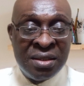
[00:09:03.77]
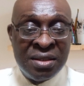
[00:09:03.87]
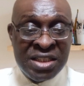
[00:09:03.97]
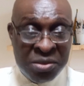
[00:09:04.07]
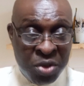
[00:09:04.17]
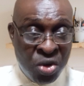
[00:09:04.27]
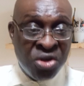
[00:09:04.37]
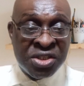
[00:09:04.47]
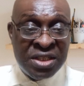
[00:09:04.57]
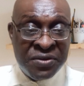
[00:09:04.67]
Is it
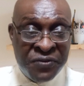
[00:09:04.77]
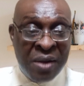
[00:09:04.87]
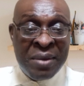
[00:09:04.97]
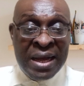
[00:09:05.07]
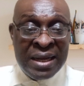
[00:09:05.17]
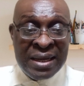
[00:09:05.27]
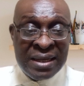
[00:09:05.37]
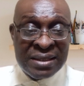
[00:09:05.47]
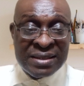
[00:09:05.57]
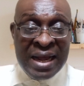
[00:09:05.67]
because the
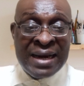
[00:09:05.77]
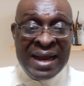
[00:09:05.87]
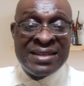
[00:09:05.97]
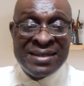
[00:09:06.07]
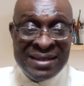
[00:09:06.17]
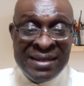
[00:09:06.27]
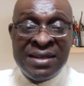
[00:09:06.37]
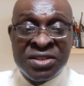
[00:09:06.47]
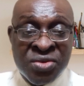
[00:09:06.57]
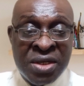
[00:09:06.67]
farmers are largely
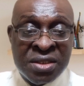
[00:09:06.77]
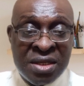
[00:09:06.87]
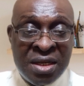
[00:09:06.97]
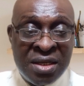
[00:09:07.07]
illiterate?